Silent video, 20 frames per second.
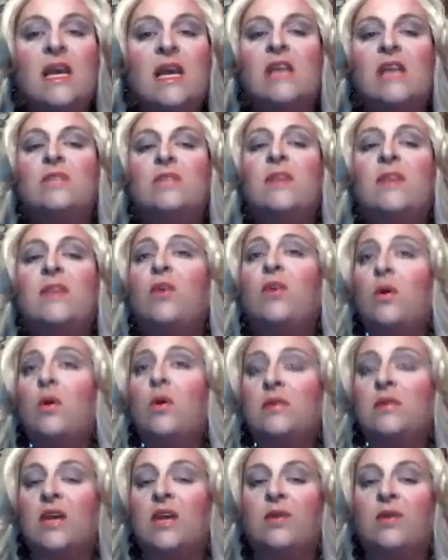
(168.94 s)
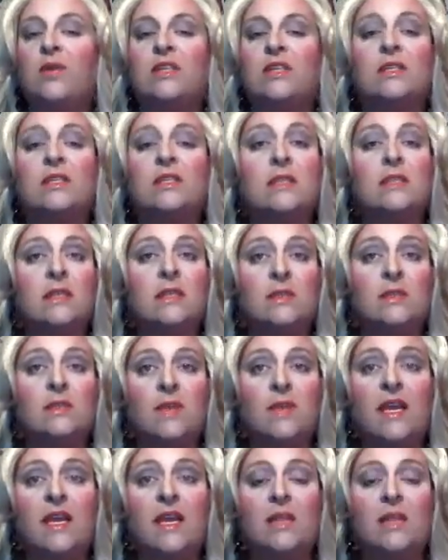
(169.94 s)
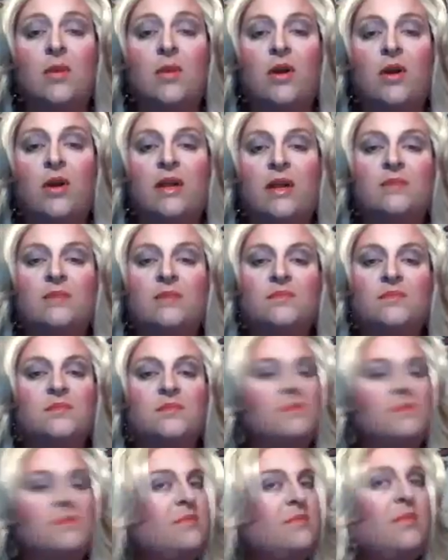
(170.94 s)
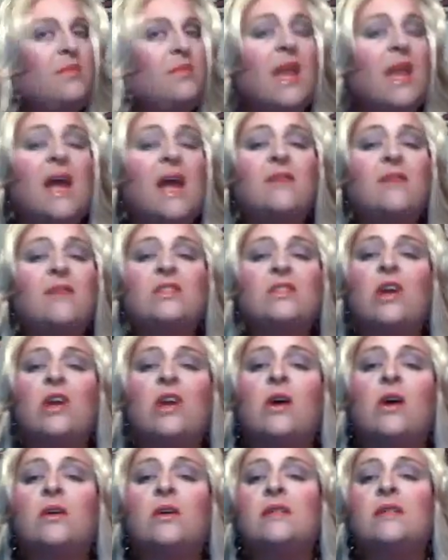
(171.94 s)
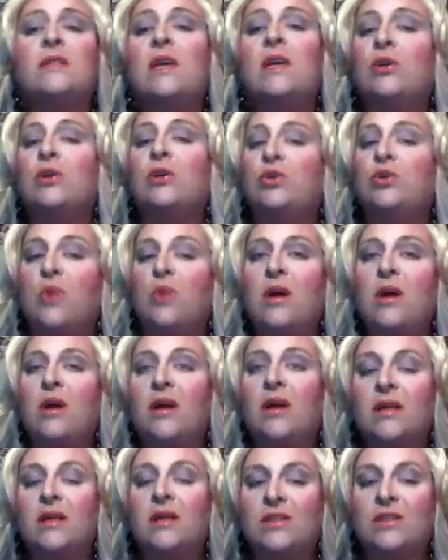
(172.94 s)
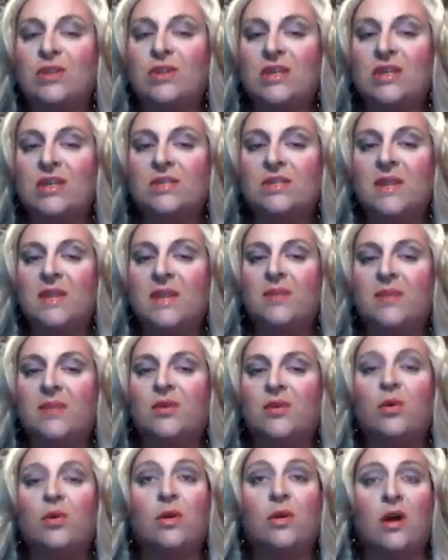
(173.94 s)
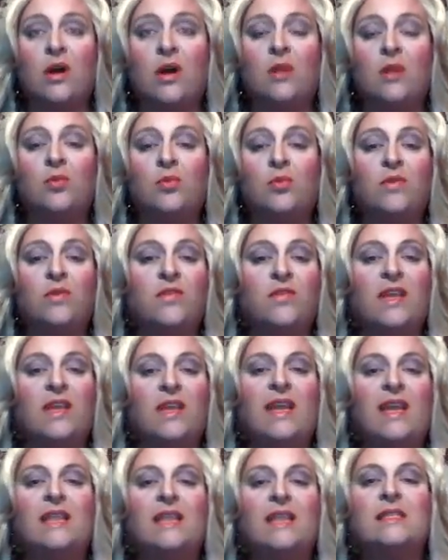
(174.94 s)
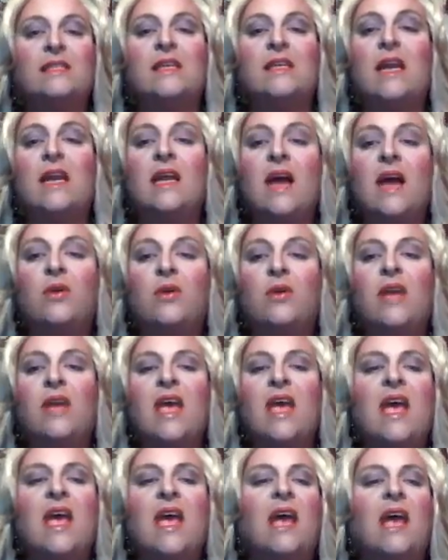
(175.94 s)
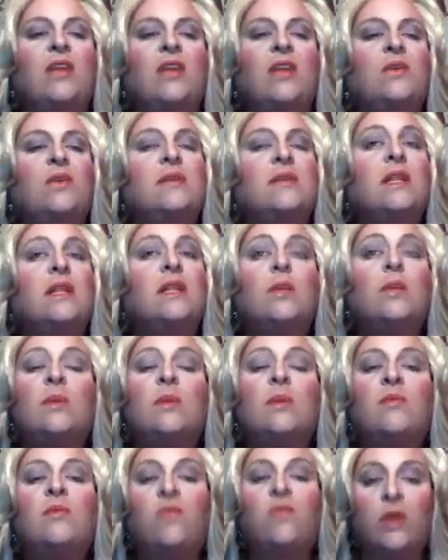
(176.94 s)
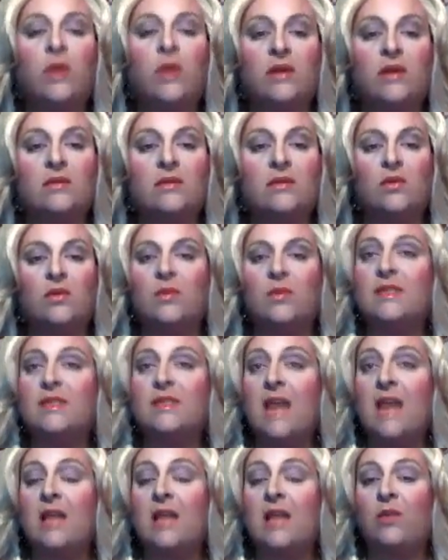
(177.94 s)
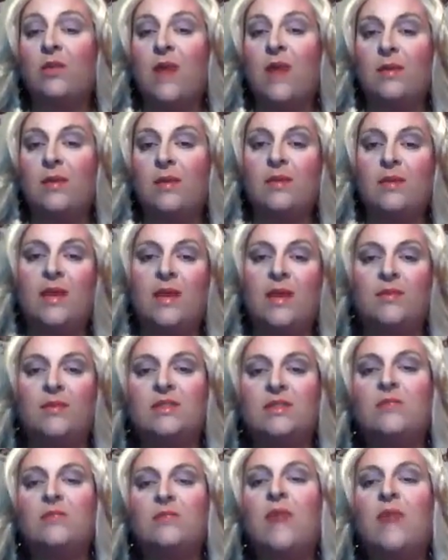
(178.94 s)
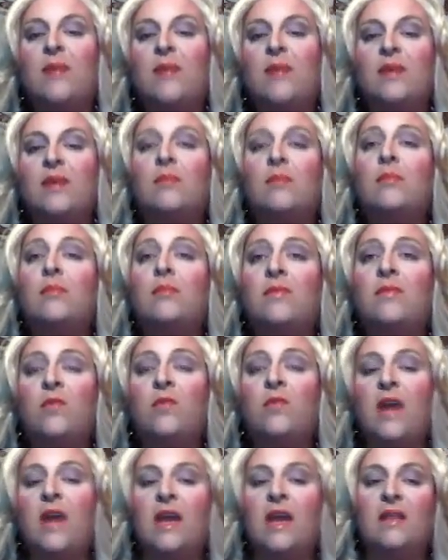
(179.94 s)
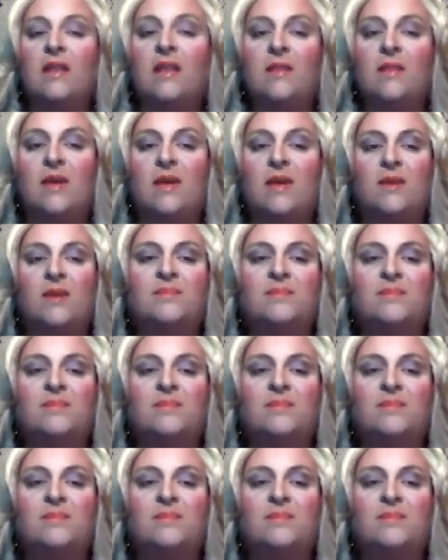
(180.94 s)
to make their own decorations to display at the party have stars drawn on construction paper or cardboard for the kids to cut out, and use aluminum foil or metallic wrapping paper to wrap them before hanging them up.